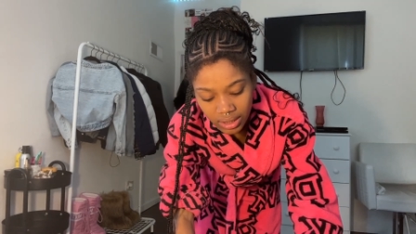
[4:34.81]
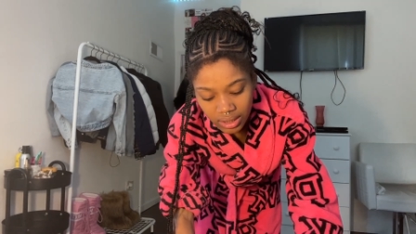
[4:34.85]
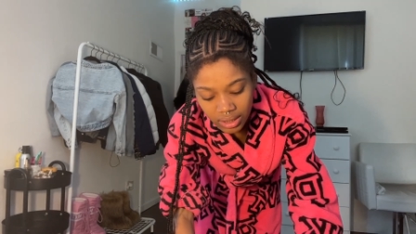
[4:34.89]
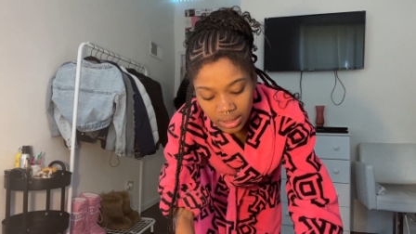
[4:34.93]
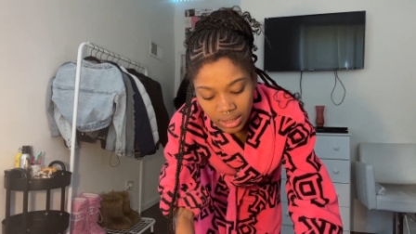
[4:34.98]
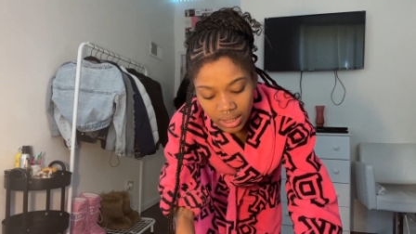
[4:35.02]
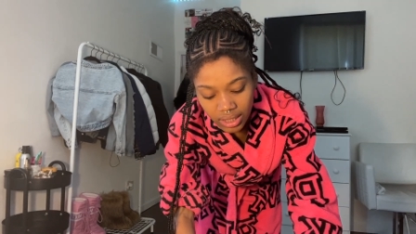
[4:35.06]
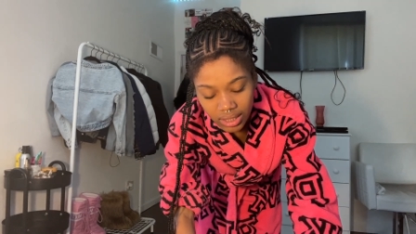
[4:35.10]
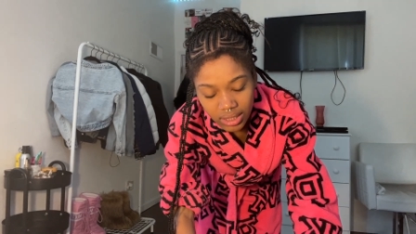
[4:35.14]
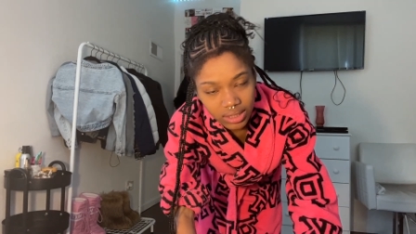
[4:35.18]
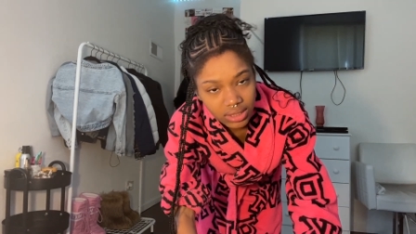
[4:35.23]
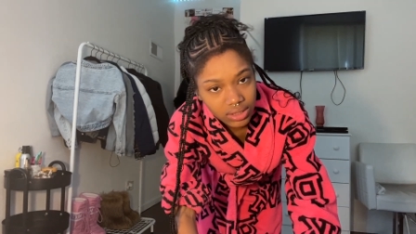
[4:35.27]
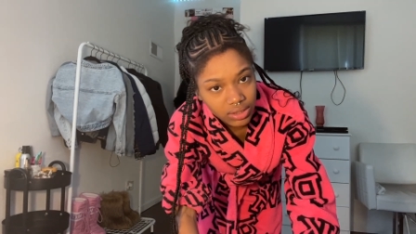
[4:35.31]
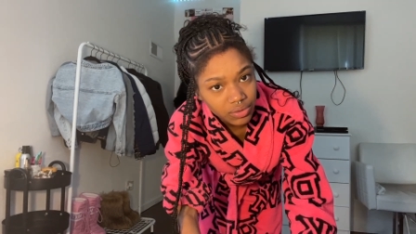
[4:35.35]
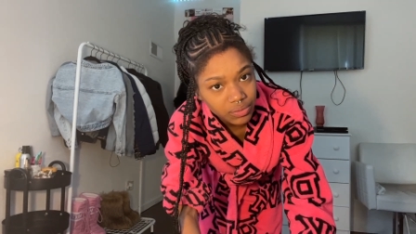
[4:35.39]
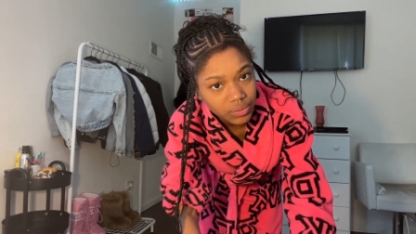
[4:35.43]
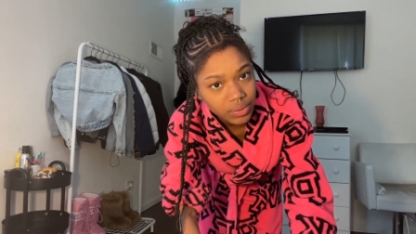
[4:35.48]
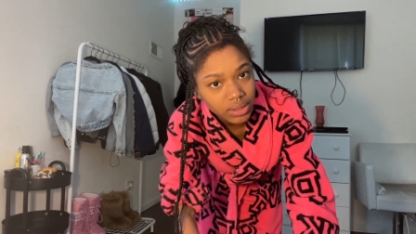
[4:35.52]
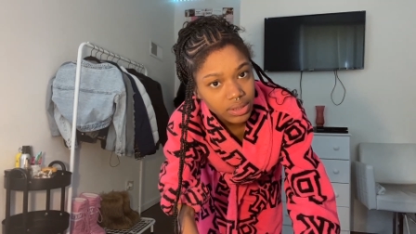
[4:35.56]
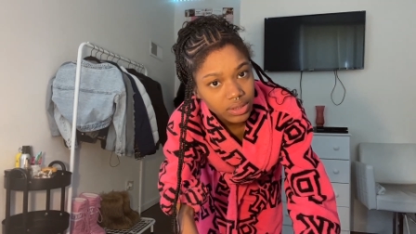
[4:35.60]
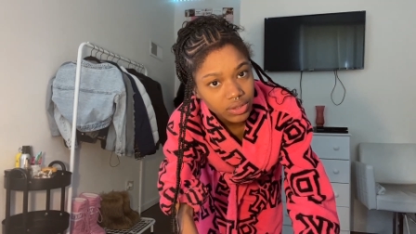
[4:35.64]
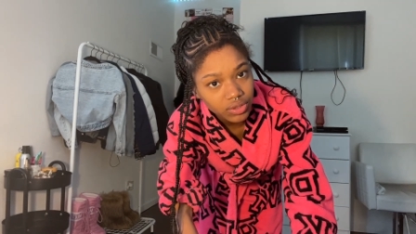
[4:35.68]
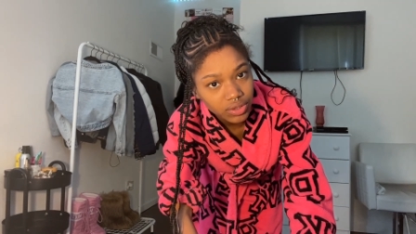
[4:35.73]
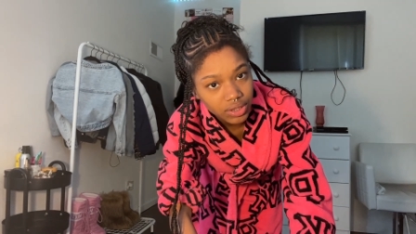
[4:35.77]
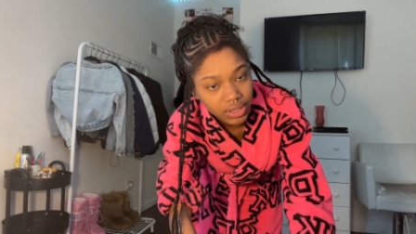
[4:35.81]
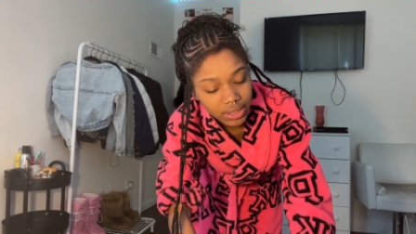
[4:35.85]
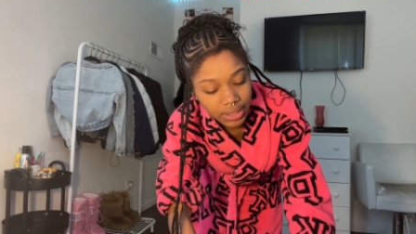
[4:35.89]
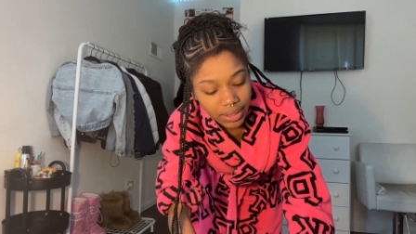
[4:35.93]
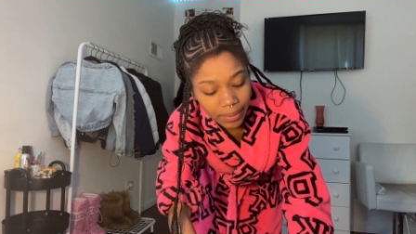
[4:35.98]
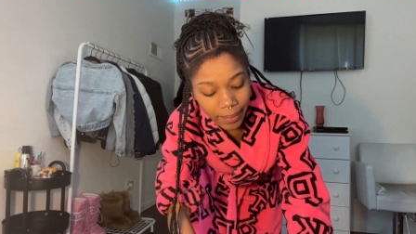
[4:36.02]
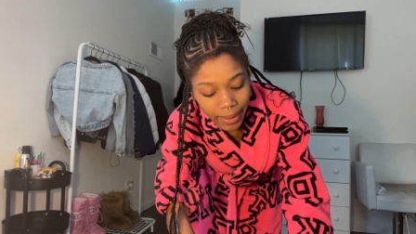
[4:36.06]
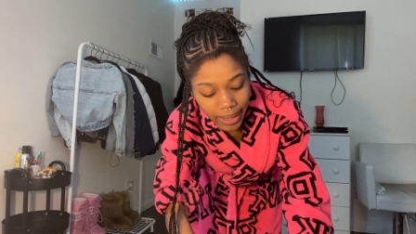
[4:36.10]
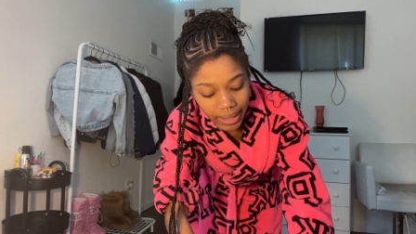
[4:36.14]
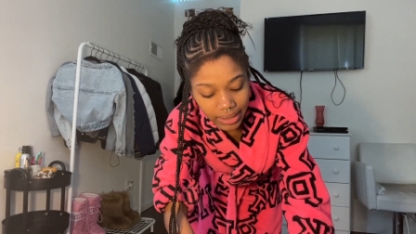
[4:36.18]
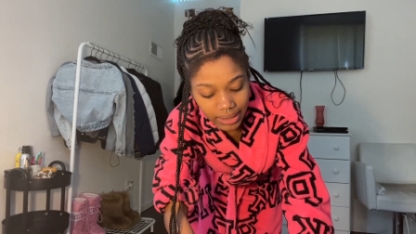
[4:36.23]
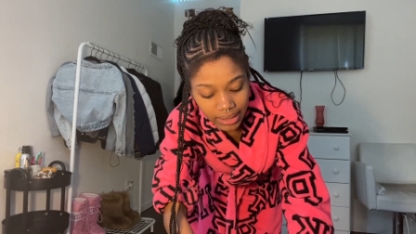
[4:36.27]
Yeah, this was really trending
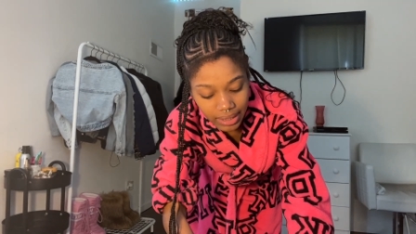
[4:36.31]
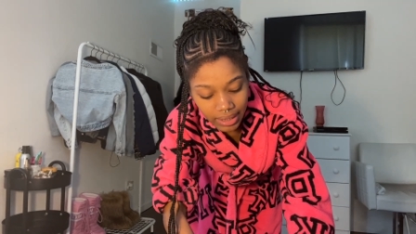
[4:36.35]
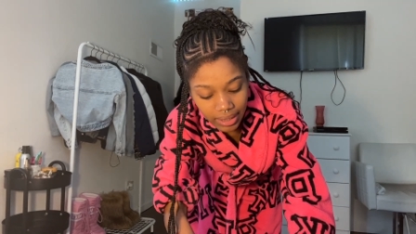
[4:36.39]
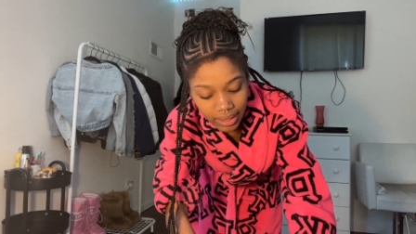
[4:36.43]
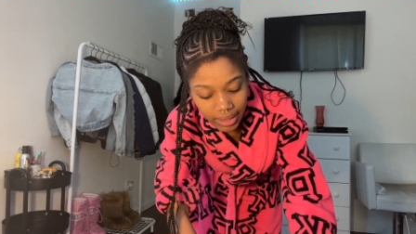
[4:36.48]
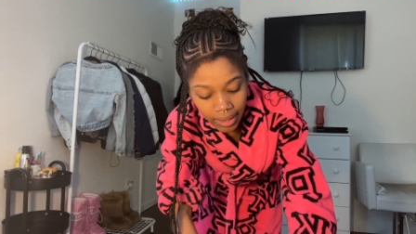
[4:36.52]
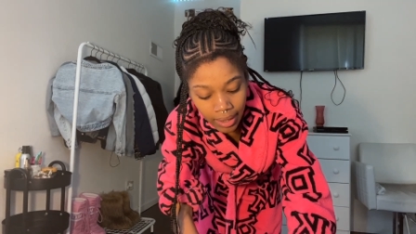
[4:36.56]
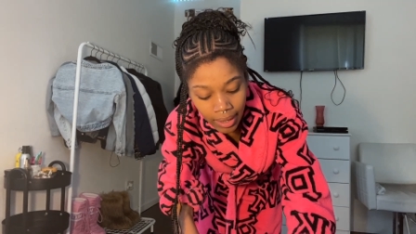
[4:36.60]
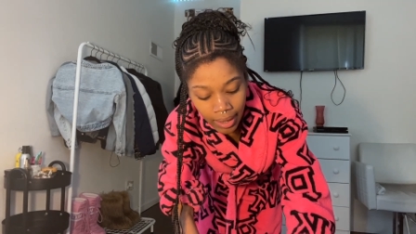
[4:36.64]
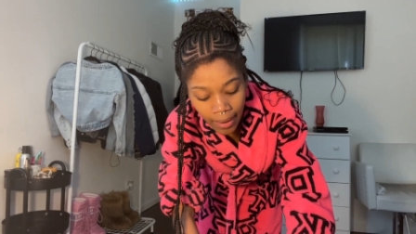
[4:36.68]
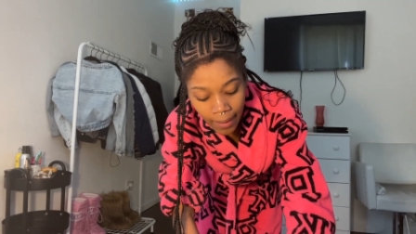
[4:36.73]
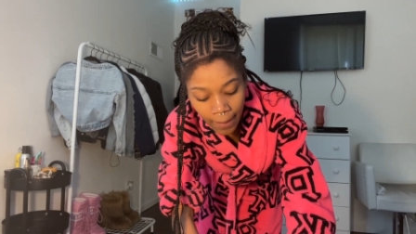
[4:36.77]
back then.